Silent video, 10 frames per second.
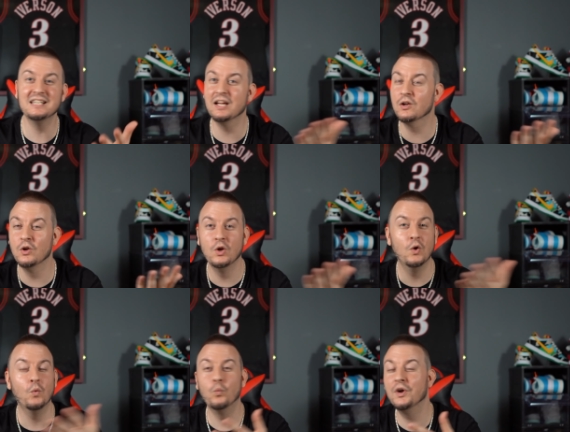Like,
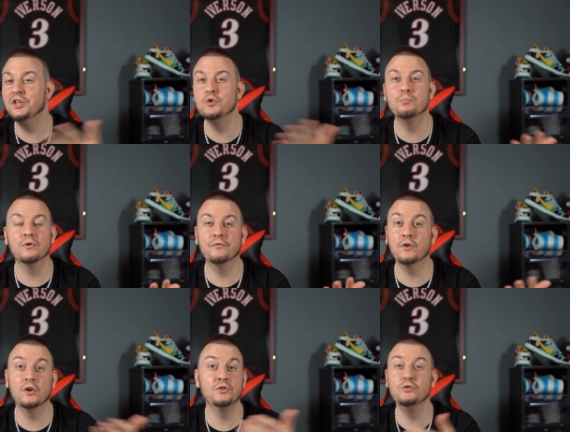what do you
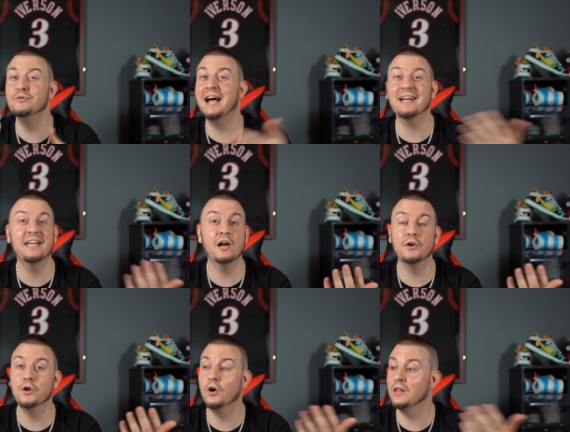prefer? Do you not care
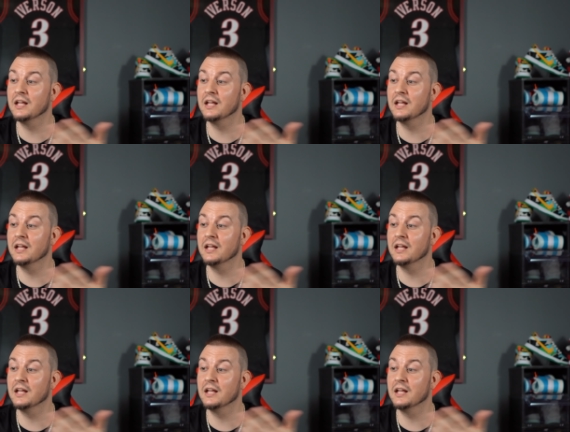at all?